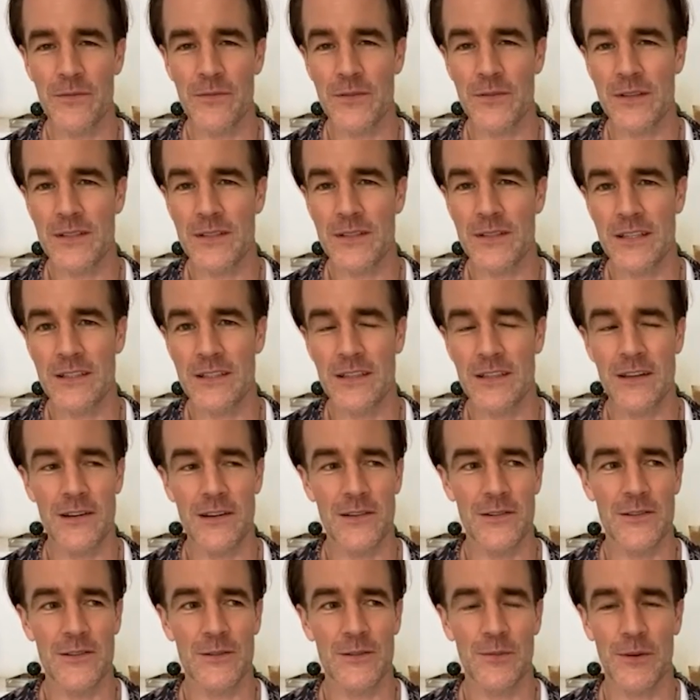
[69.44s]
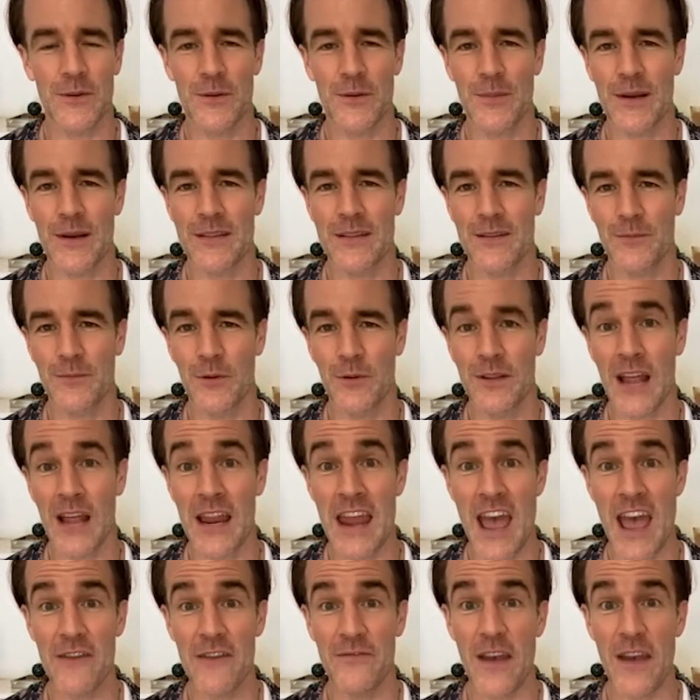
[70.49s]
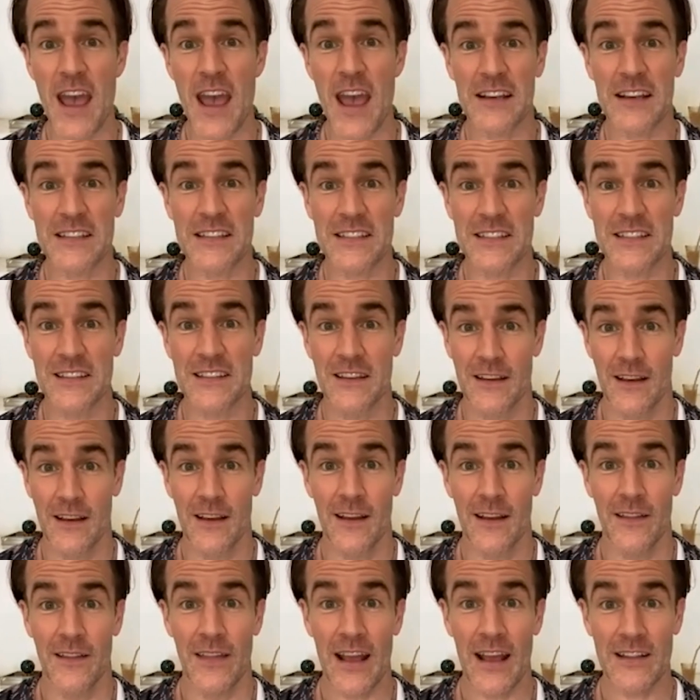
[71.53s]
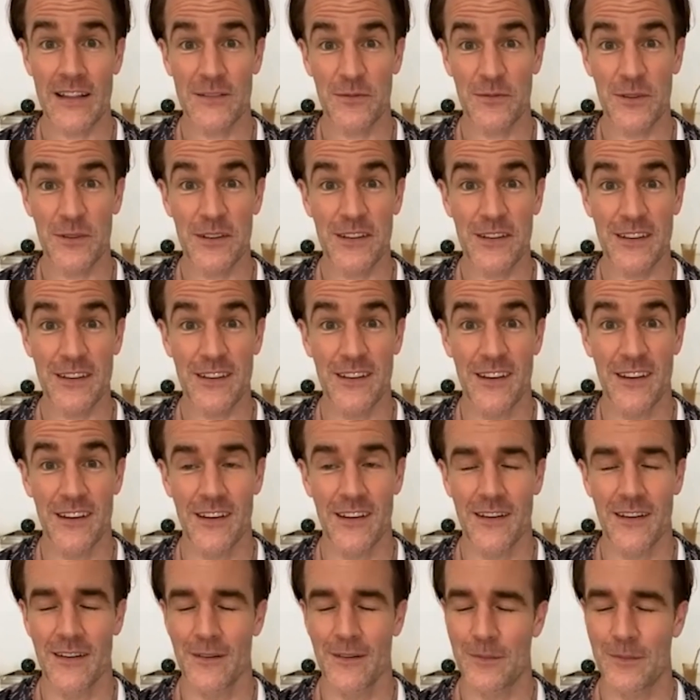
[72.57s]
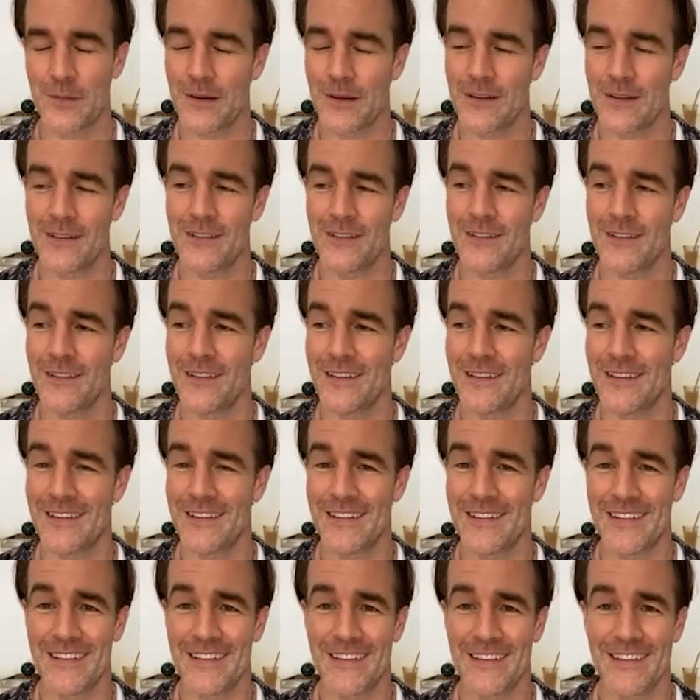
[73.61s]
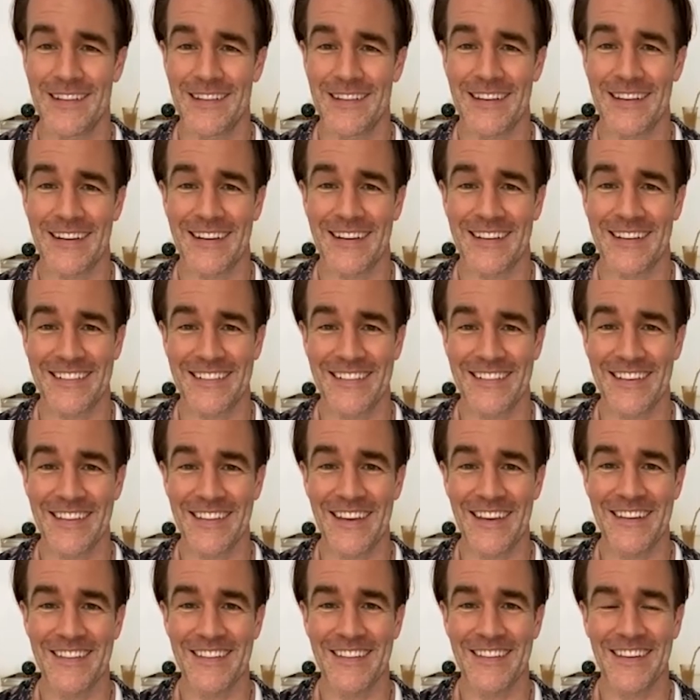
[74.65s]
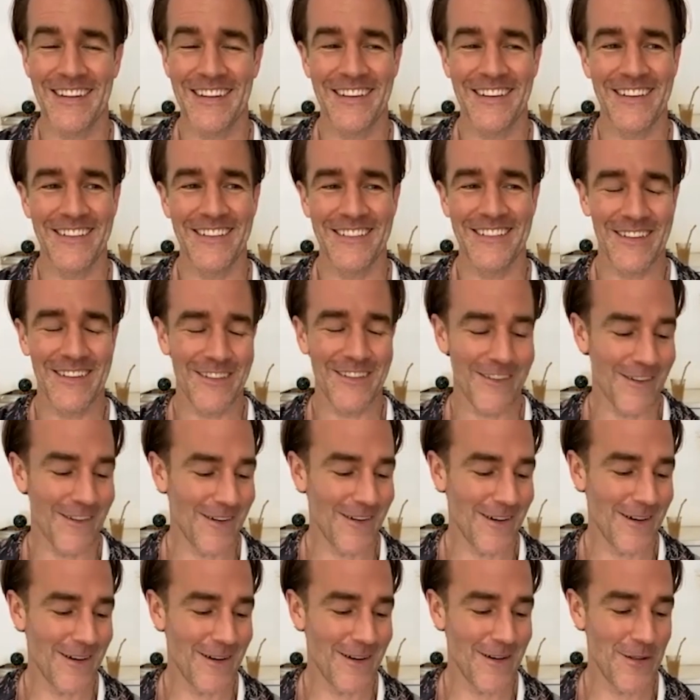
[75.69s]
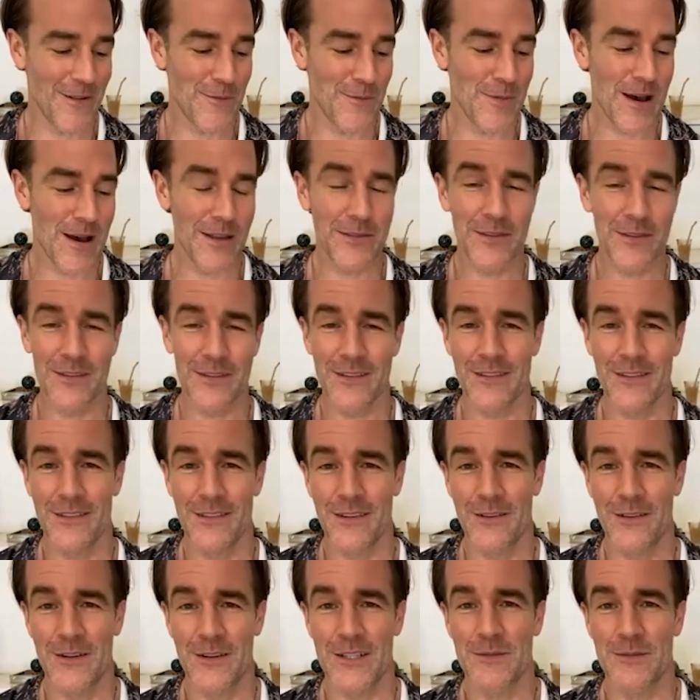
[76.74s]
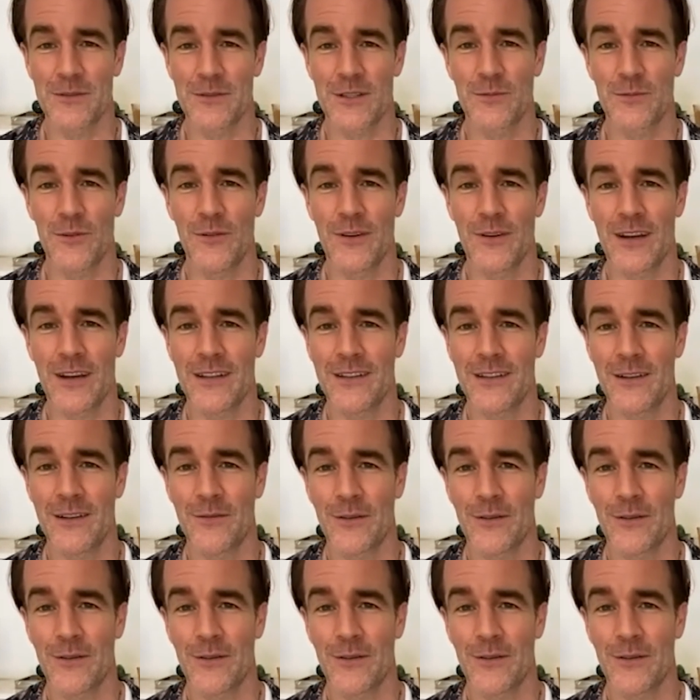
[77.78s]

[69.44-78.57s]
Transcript: for six years? What about the one on FX? Right. That's really. But, yeah, yeah, they they're they're all about the, the Christmas movie I did for